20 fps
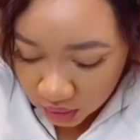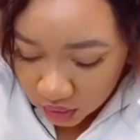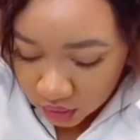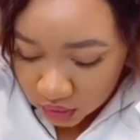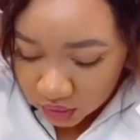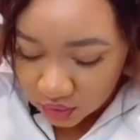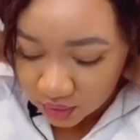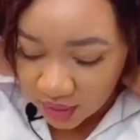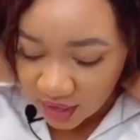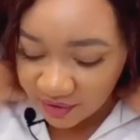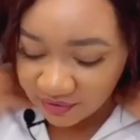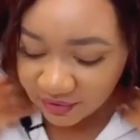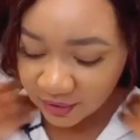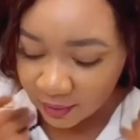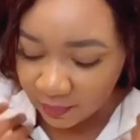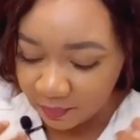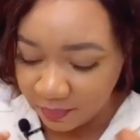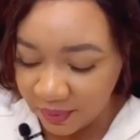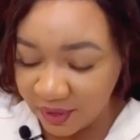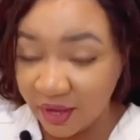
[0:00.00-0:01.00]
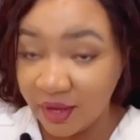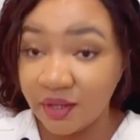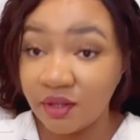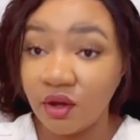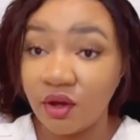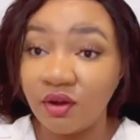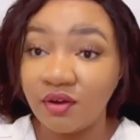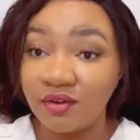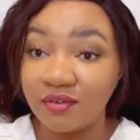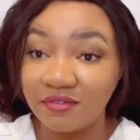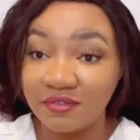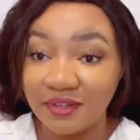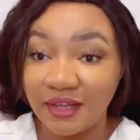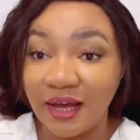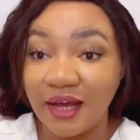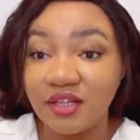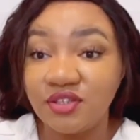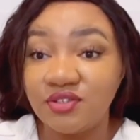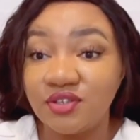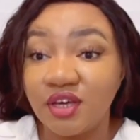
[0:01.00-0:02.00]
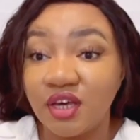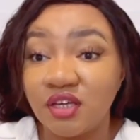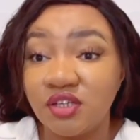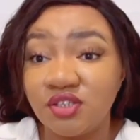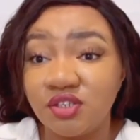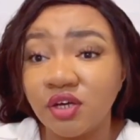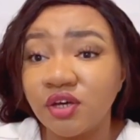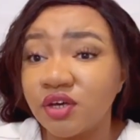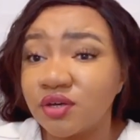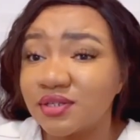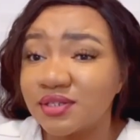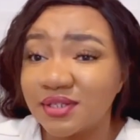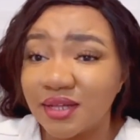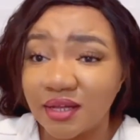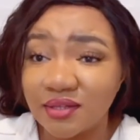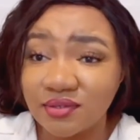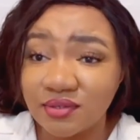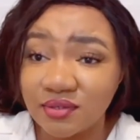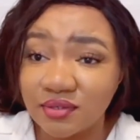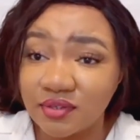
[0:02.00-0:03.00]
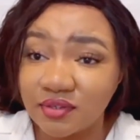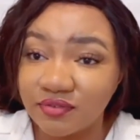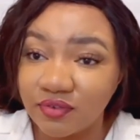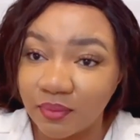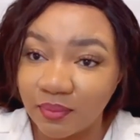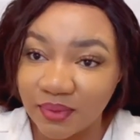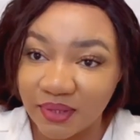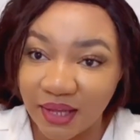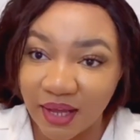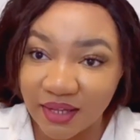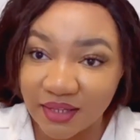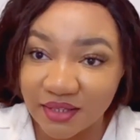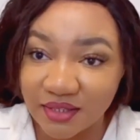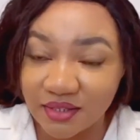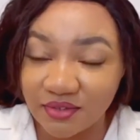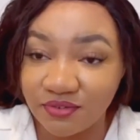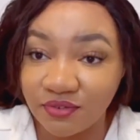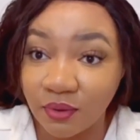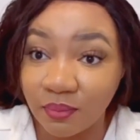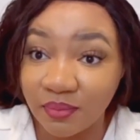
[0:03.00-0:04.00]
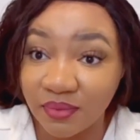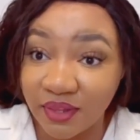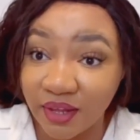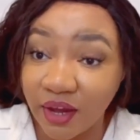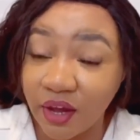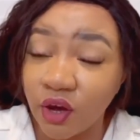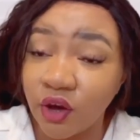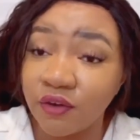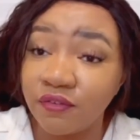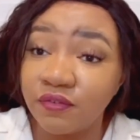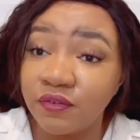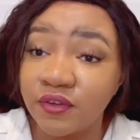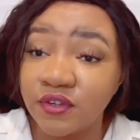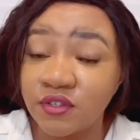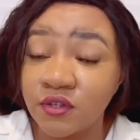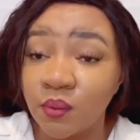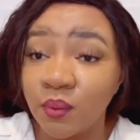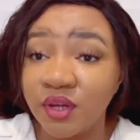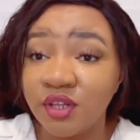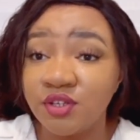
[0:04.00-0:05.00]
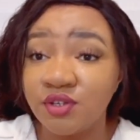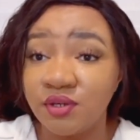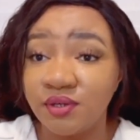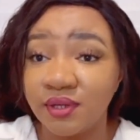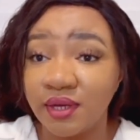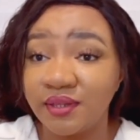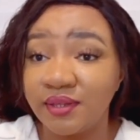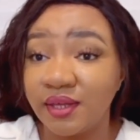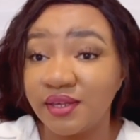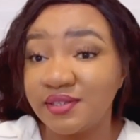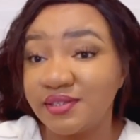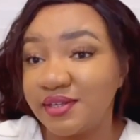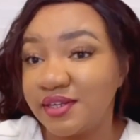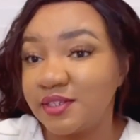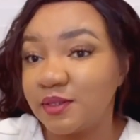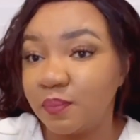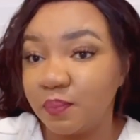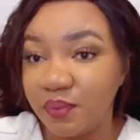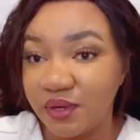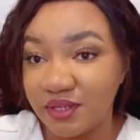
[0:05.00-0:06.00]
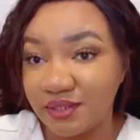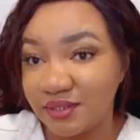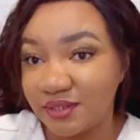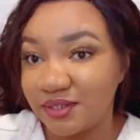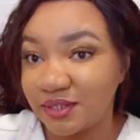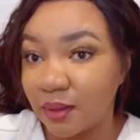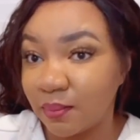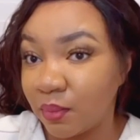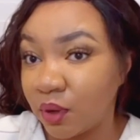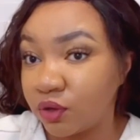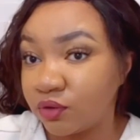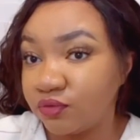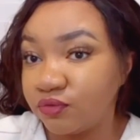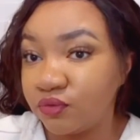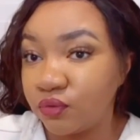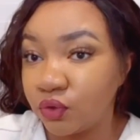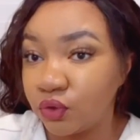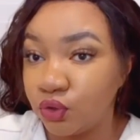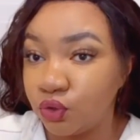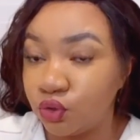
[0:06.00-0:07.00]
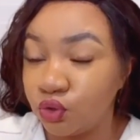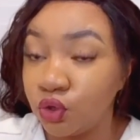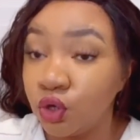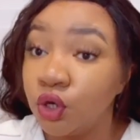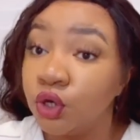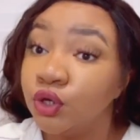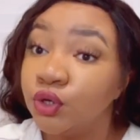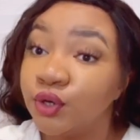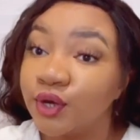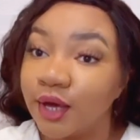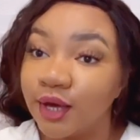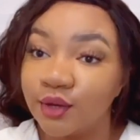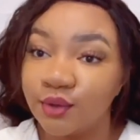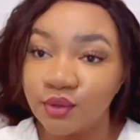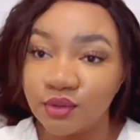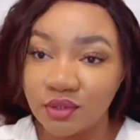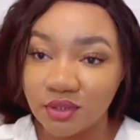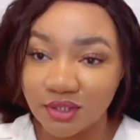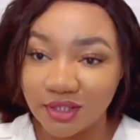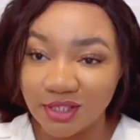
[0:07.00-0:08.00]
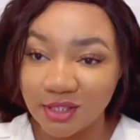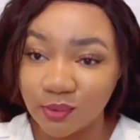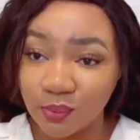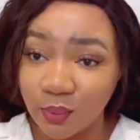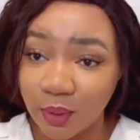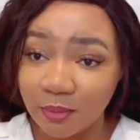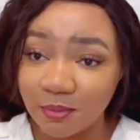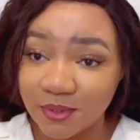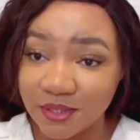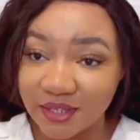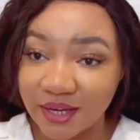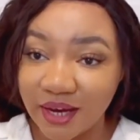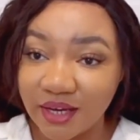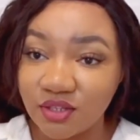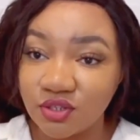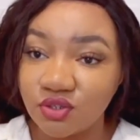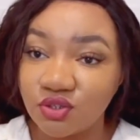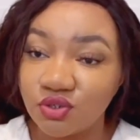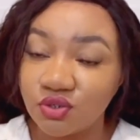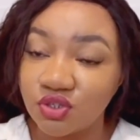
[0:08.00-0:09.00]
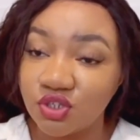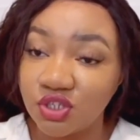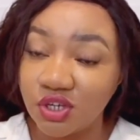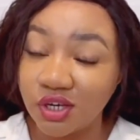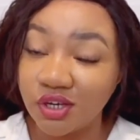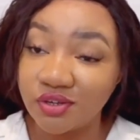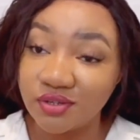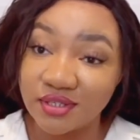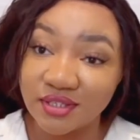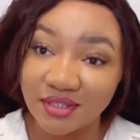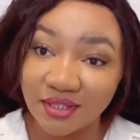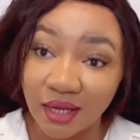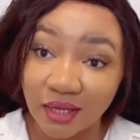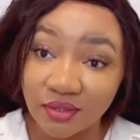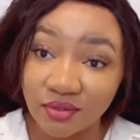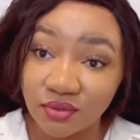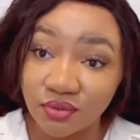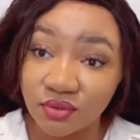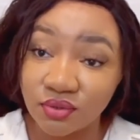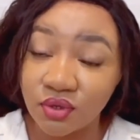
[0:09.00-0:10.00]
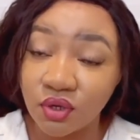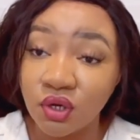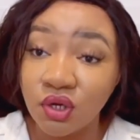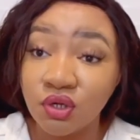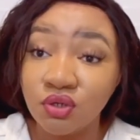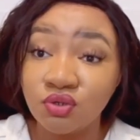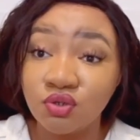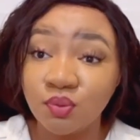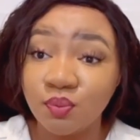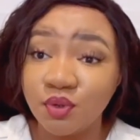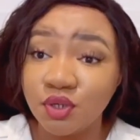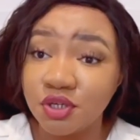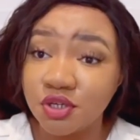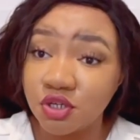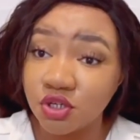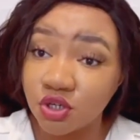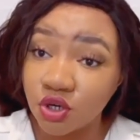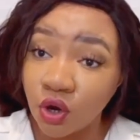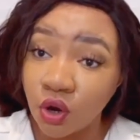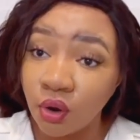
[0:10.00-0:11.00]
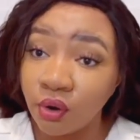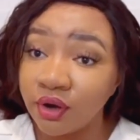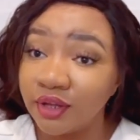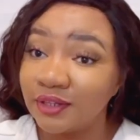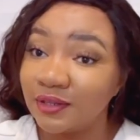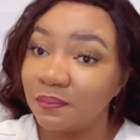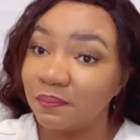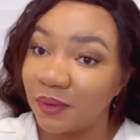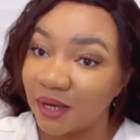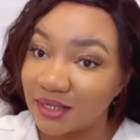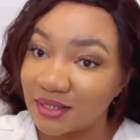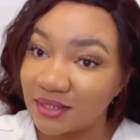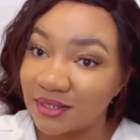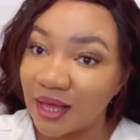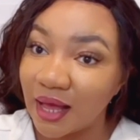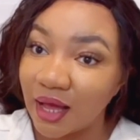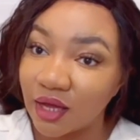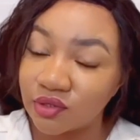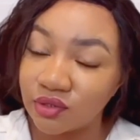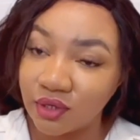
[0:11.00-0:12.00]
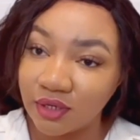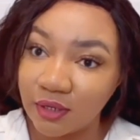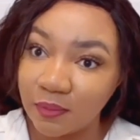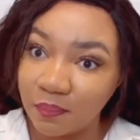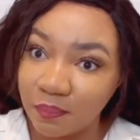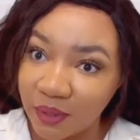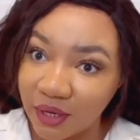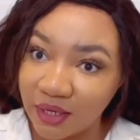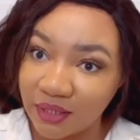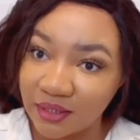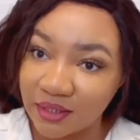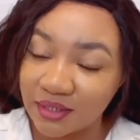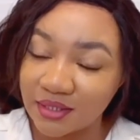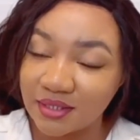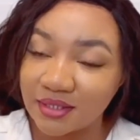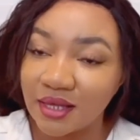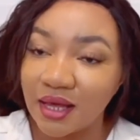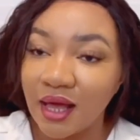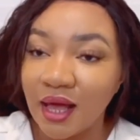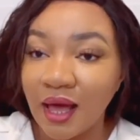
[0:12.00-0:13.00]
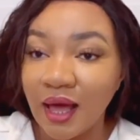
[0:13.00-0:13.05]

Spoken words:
So after paying all of that, you can check your status from there. Or if someone in the United States pays this amount for you, you can go to this website to check your status to be sure the person actually paid this.